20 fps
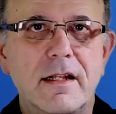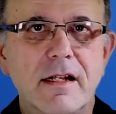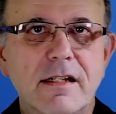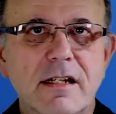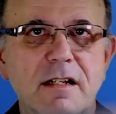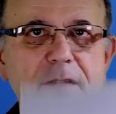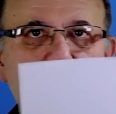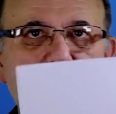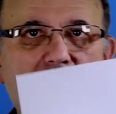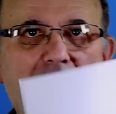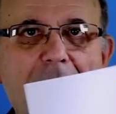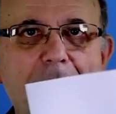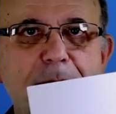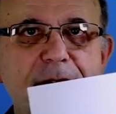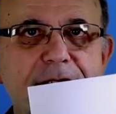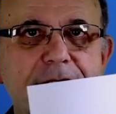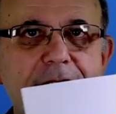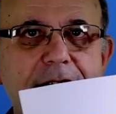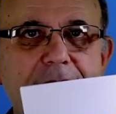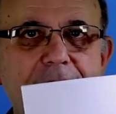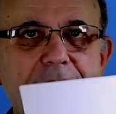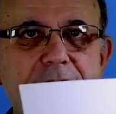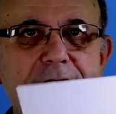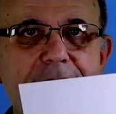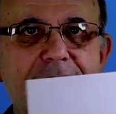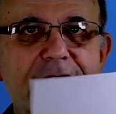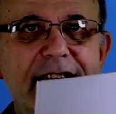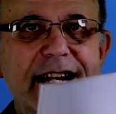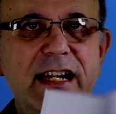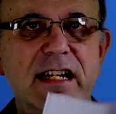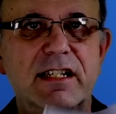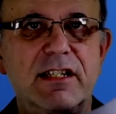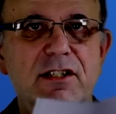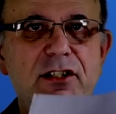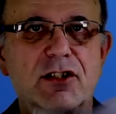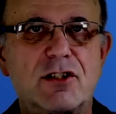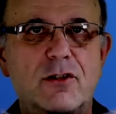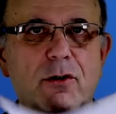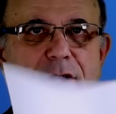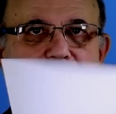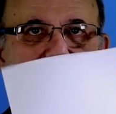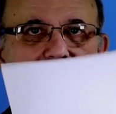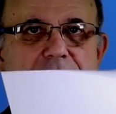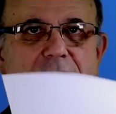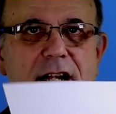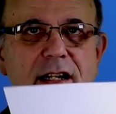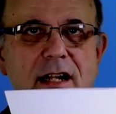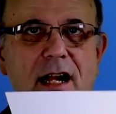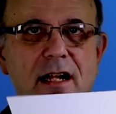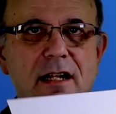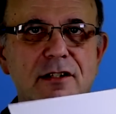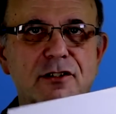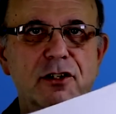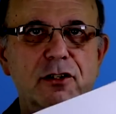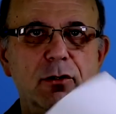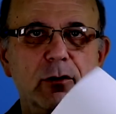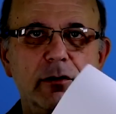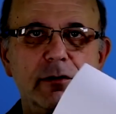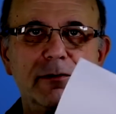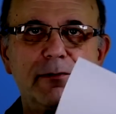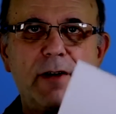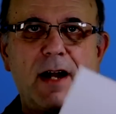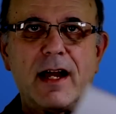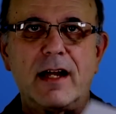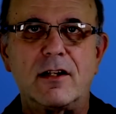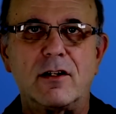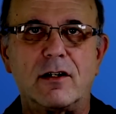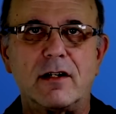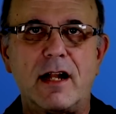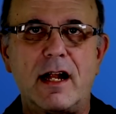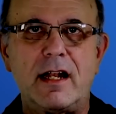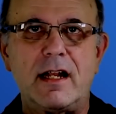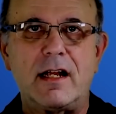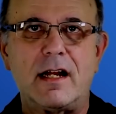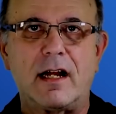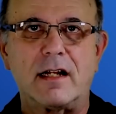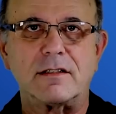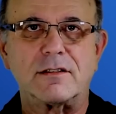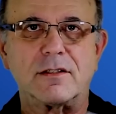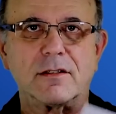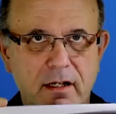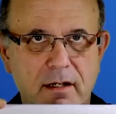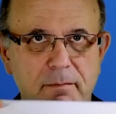This is perhaps the thinnest screen technology you will find on any console.